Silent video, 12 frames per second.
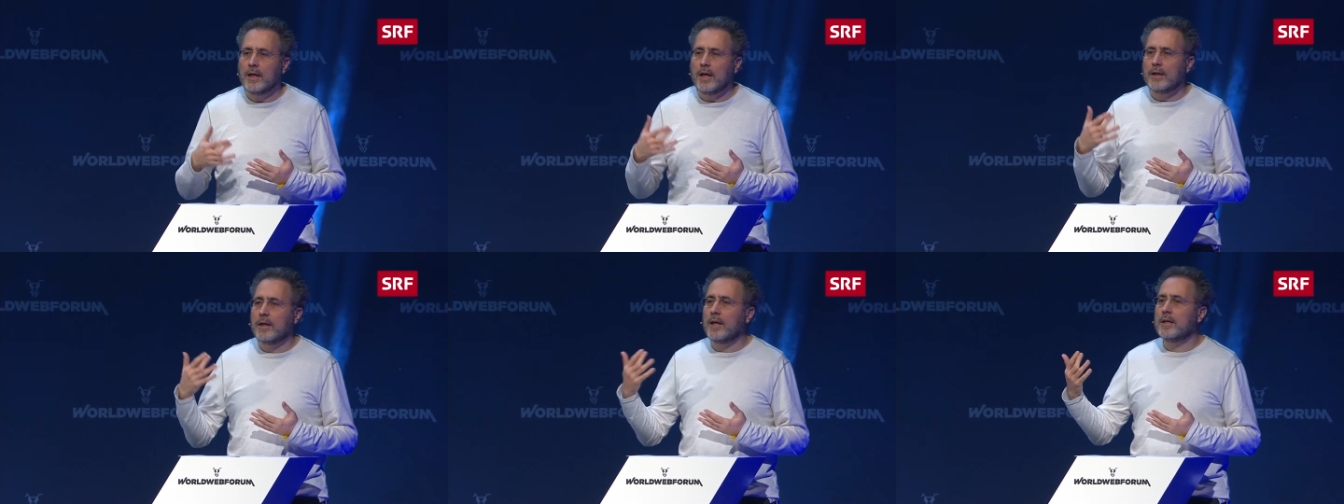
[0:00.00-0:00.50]

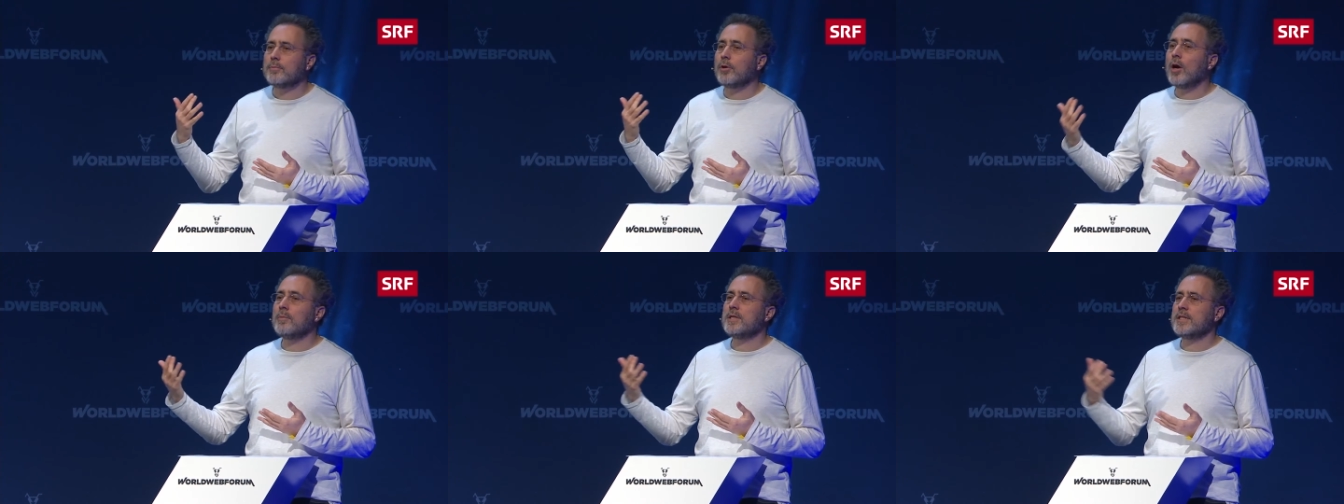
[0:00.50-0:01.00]
and, and the
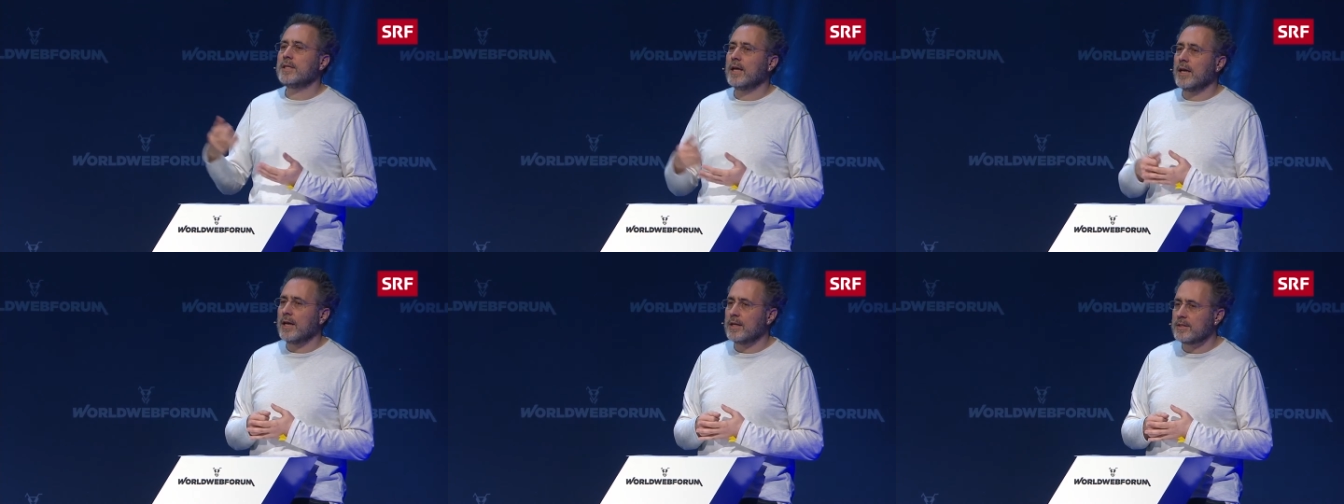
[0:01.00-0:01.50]
promise it
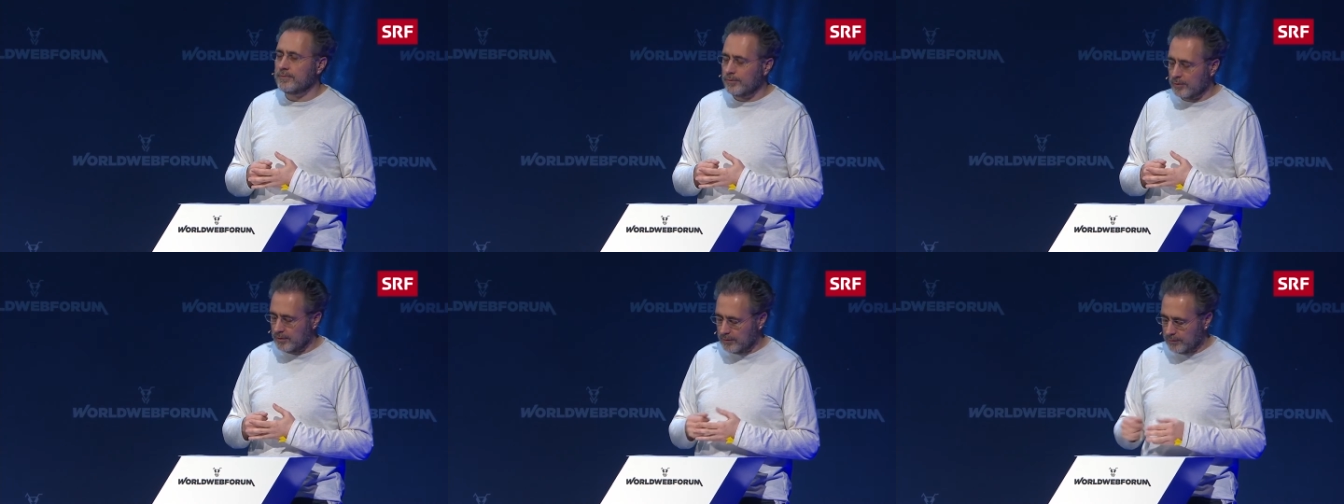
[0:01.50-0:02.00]
has
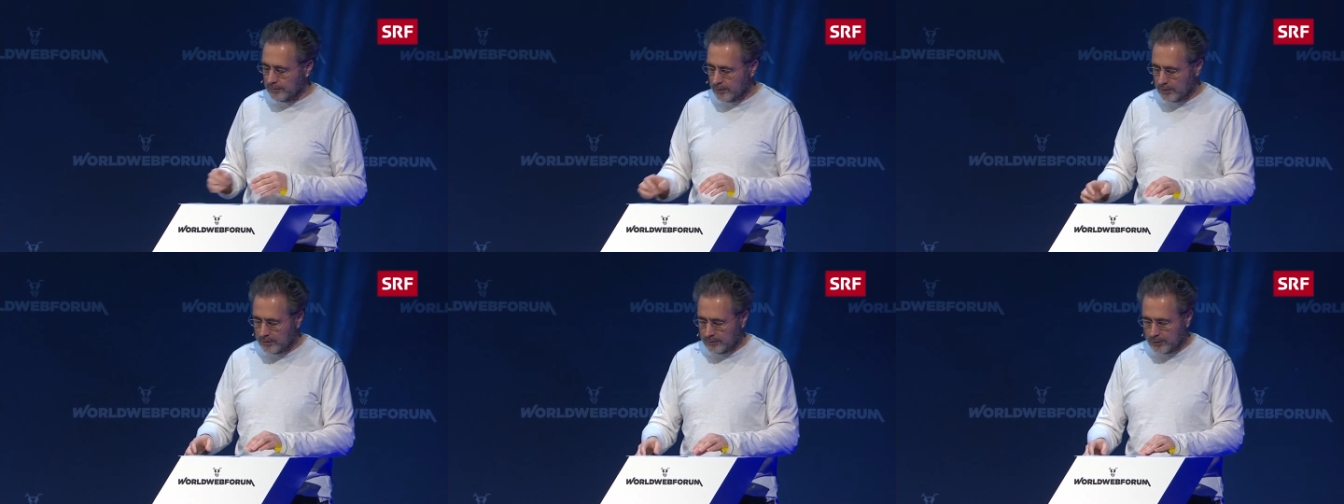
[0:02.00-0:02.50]
for,
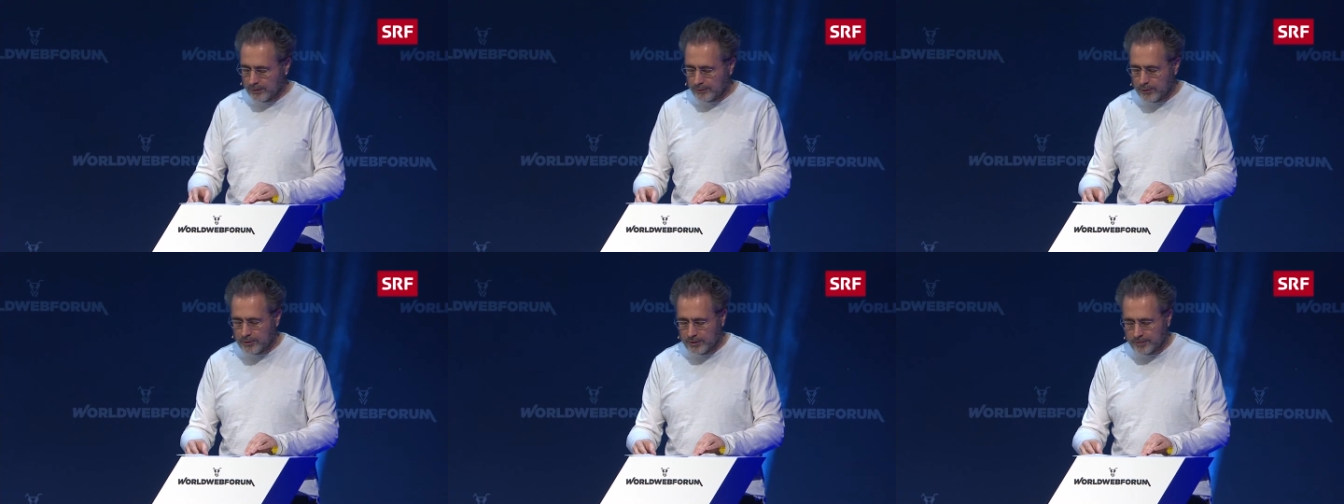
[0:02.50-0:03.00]
for, for the
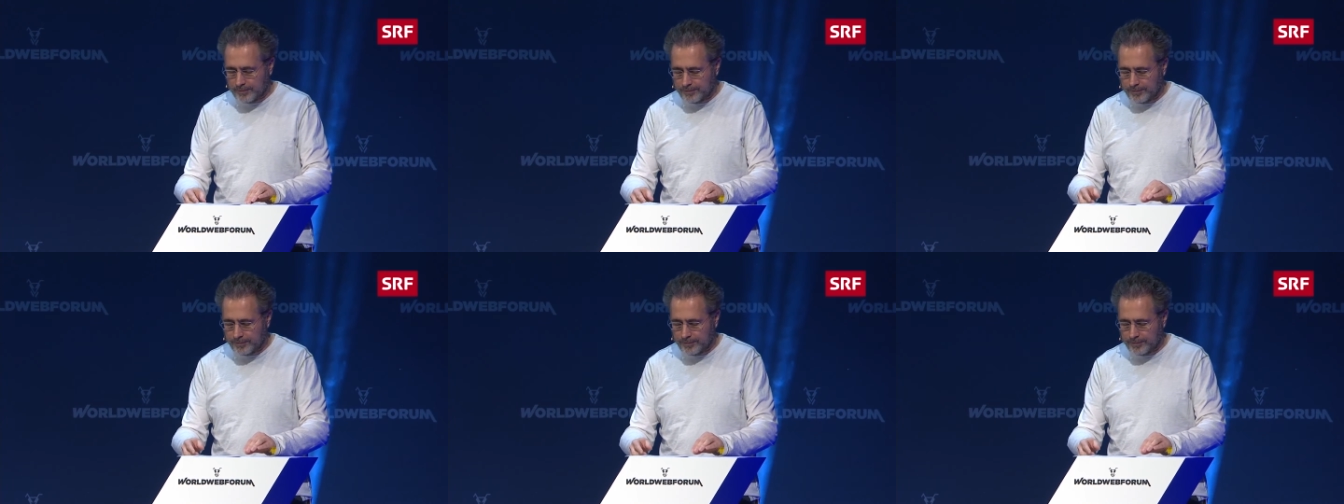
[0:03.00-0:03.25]
future.